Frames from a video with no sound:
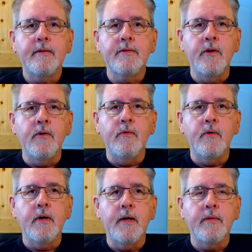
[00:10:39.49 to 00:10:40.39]

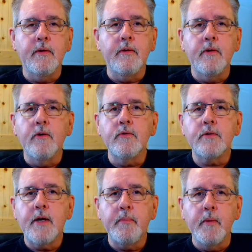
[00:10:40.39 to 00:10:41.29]
So those
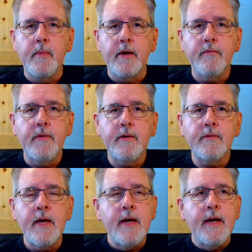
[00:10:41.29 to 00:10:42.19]
couple of
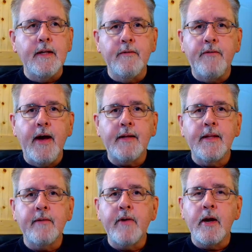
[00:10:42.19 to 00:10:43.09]
benefits, and the fact
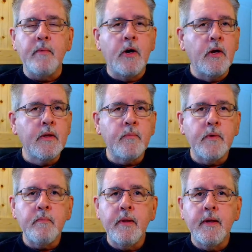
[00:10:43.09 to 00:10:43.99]
that I've got them all in
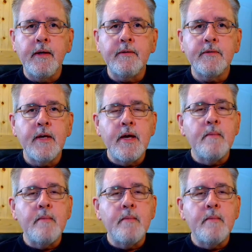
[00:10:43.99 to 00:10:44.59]
one place.